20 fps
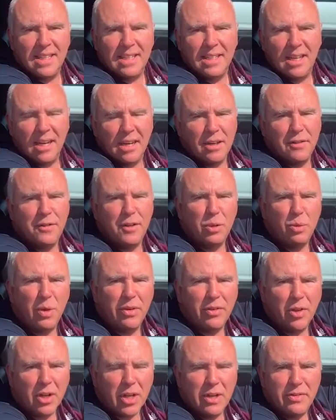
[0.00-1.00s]
In Hungerford,
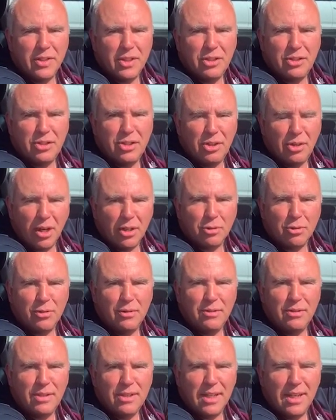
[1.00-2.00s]
we've got over 200
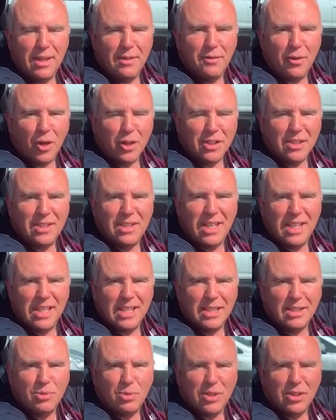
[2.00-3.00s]

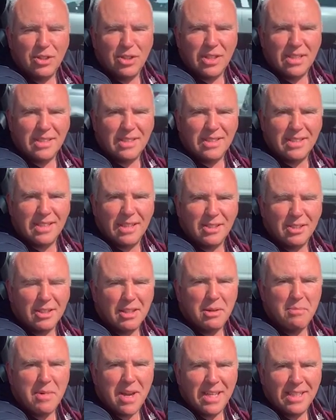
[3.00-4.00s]
volunteers, which is it's
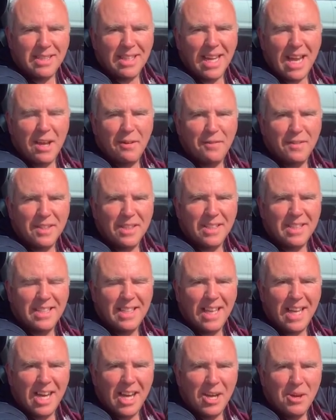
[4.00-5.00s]
an amazing
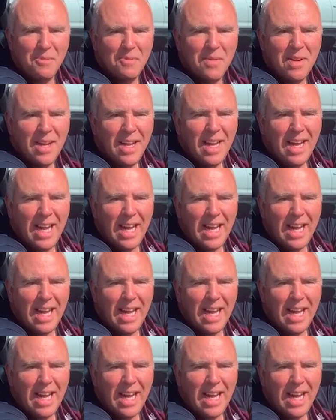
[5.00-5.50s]
effort.